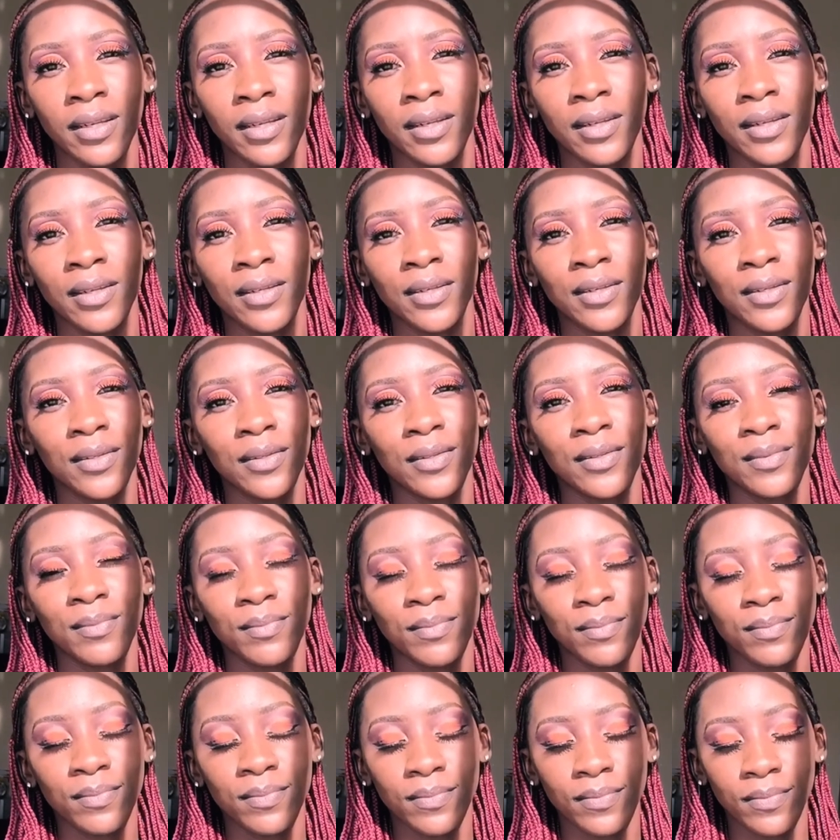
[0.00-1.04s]

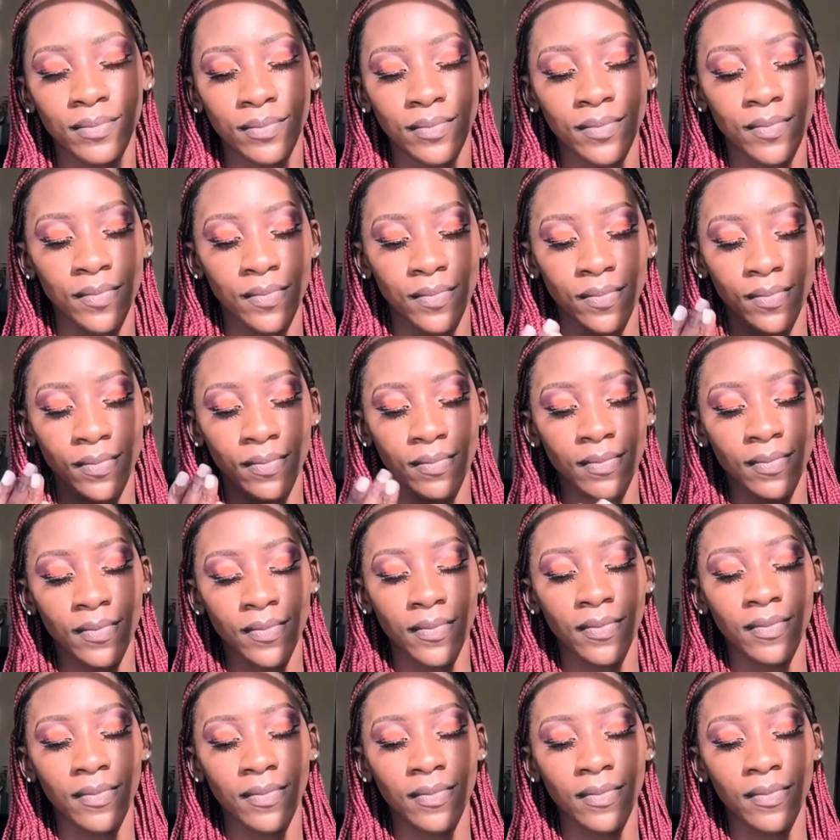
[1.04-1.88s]
[no speech]